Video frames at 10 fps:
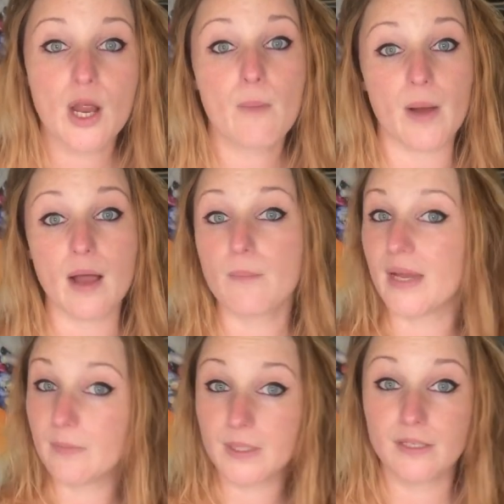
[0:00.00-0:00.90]
But
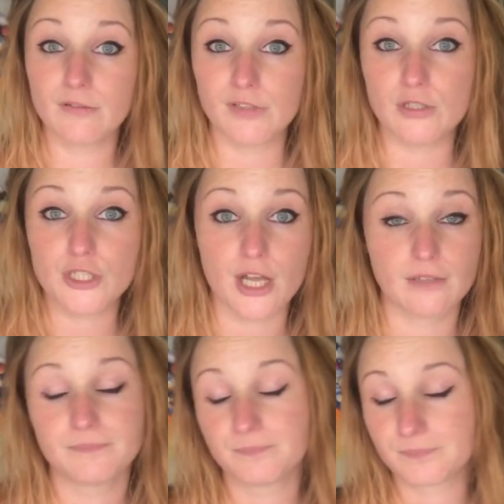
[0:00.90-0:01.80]
maybe in the
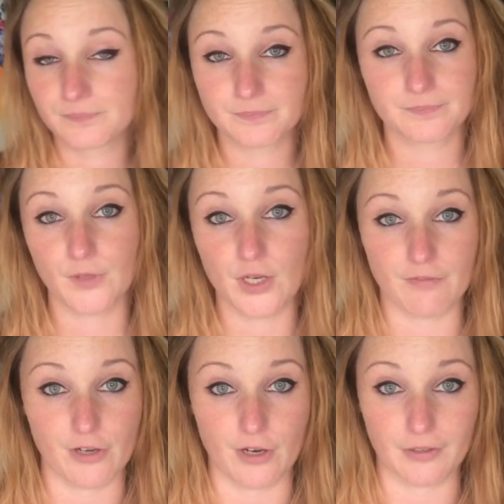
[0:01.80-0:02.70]
future, you
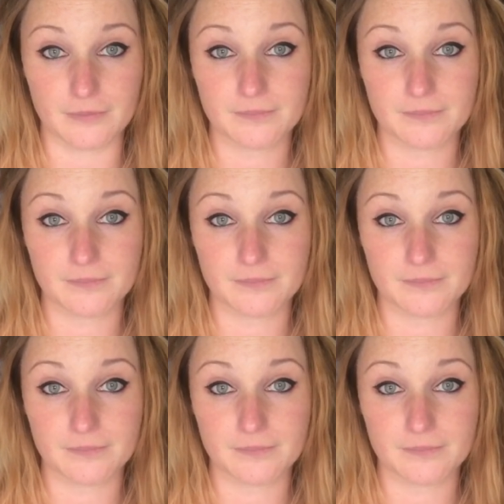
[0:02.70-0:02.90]
never know.